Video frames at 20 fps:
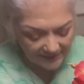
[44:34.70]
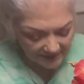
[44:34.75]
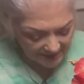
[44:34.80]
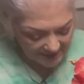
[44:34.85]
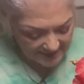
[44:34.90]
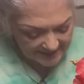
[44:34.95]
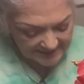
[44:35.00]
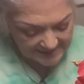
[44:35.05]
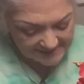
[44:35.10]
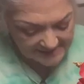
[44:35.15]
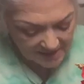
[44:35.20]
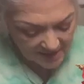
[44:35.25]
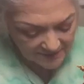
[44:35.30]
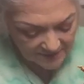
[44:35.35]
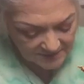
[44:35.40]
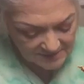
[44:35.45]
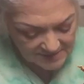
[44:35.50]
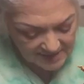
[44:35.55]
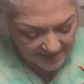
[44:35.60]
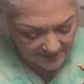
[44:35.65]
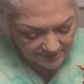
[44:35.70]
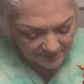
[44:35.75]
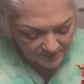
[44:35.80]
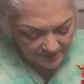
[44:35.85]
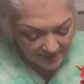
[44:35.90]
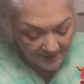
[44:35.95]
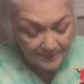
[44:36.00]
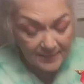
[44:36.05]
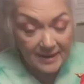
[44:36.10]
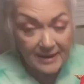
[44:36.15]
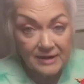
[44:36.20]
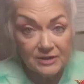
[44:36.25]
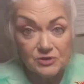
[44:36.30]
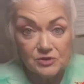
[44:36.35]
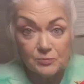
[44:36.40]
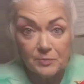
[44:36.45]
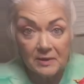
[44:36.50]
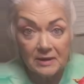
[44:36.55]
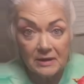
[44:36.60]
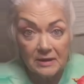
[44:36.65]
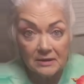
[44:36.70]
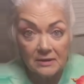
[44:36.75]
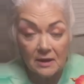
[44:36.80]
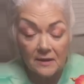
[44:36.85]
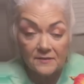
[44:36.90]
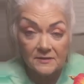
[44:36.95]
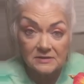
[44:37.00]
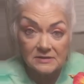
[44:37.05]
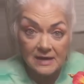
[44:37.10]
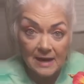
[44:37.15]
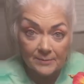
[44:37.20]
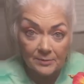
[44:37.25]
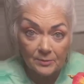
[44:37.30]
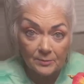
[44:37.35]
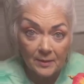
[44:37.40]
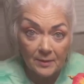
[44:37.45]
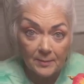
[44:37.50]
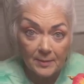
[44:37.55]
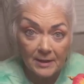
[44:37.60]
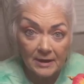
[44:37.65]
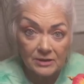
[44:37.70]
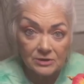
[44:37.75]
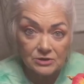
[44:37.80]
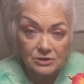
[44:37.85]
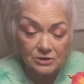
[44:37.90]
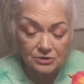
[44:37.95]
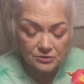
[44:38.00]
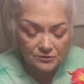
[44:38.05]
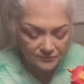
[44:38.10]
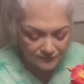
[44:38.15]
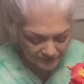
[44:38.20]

My link is on the top of my page, pinned on the top of my page